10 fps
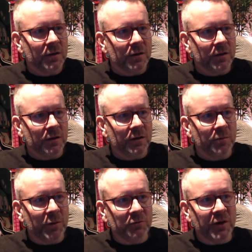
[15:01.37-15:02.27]

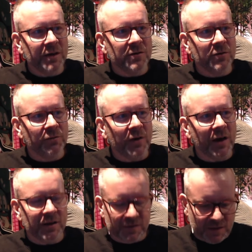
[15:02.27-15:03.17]
But create a new file
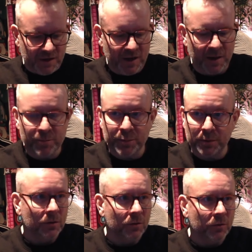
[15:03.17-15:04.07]
inside app,
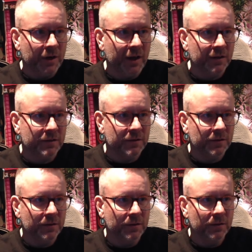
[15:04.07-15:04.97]
React
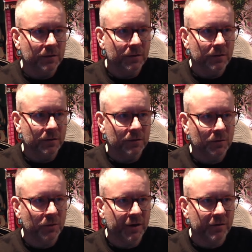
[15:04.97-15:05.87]

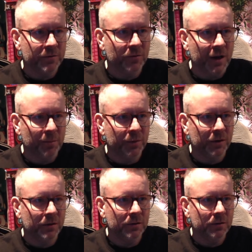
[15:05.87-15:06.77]
query
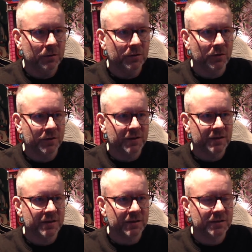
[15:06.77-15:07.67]

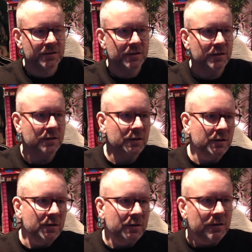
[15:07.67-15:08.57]
wrapper.tsx.
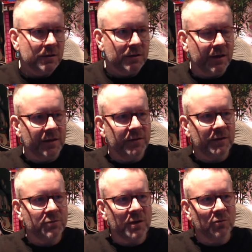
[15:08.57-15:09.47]
And this
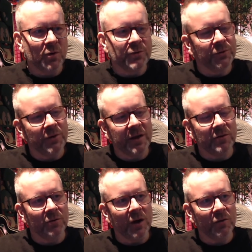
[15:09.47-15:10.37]
one won't create a
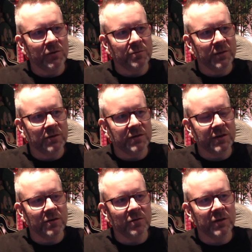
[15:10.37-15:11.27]
route because it
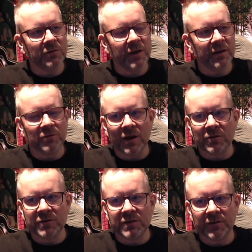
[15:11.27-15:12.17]
only creates
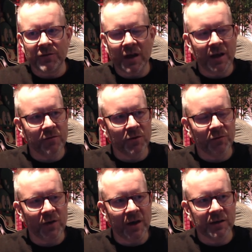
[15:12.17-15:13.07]
routes if you have a
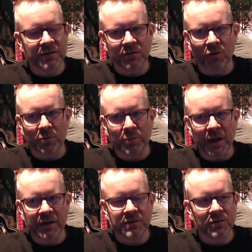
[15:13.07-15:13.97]
file that's called
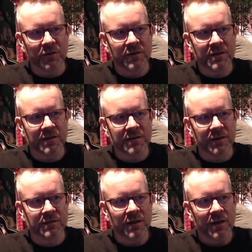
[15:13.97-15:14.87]

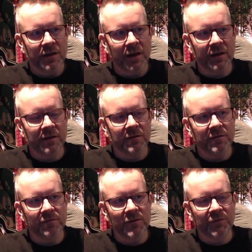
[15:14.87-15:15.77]
page.tsx. And
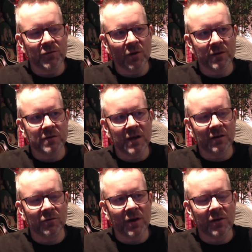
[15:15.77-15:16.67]
if you want another
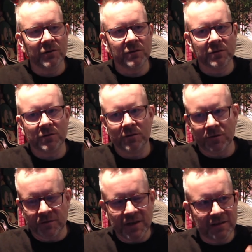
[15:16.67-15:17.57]
route, a
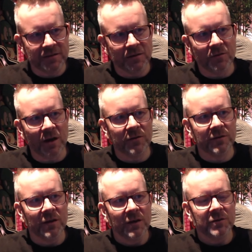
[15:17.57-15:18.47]
nested route,
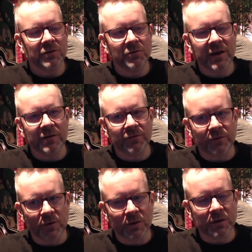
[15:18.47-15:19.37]
you create a
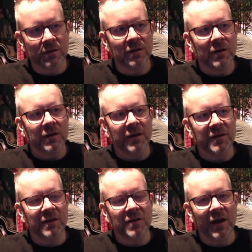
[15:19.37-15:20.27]
folder and
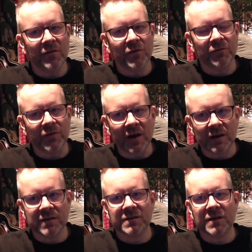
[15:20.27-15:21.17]
then you have a file
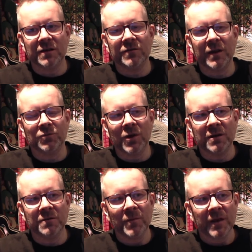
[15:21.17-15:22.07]
inside of that
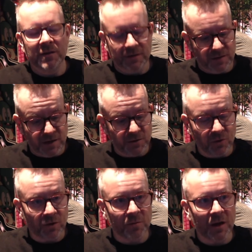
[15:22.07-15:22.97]
one that tell you
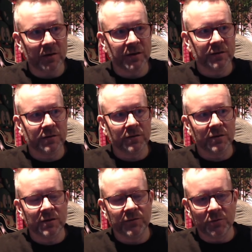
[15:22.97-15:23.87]
all about it
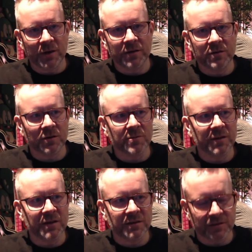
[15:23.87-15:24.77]
if you read the
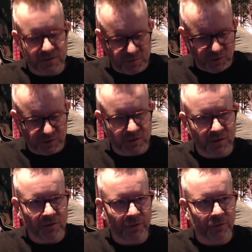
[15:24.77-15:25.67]
documentation. So I'm not going to
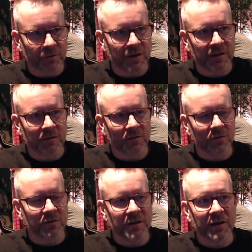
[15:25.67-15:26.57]
go through that
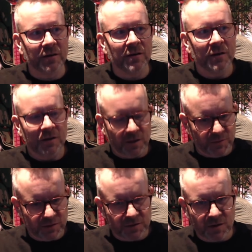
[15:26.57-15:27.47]
here. I'm
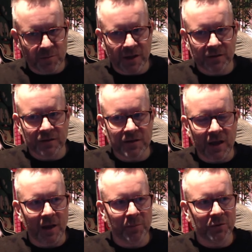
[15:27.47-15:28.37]
just going to make this
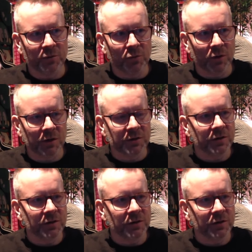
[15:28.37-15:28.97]
app to work